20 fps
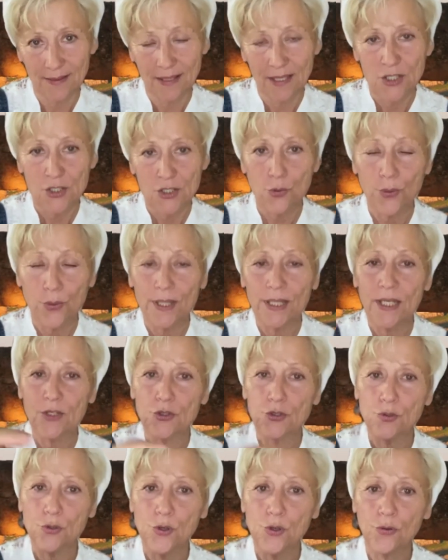So we need
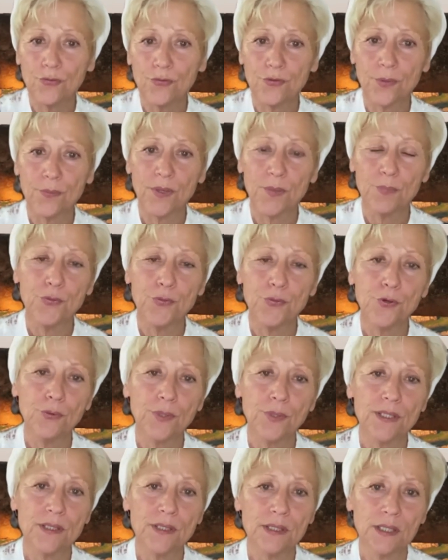to go from
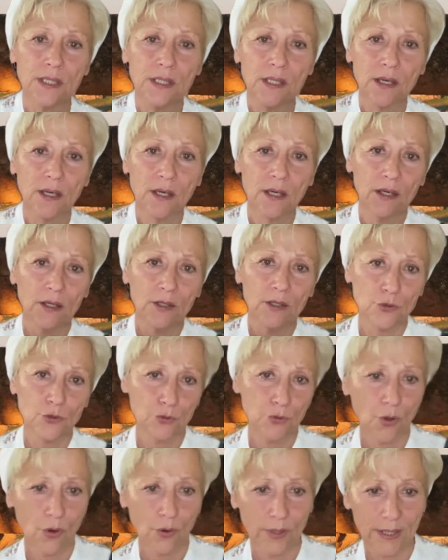impurity to
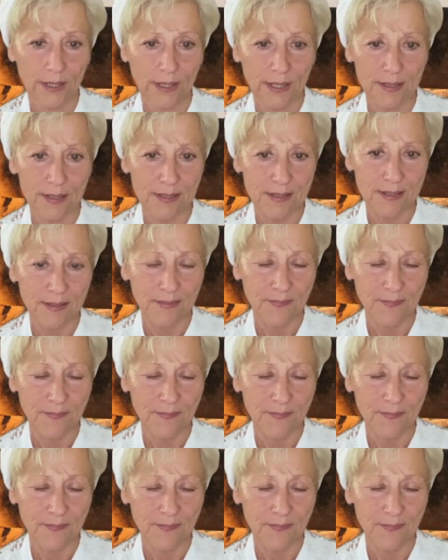holiness.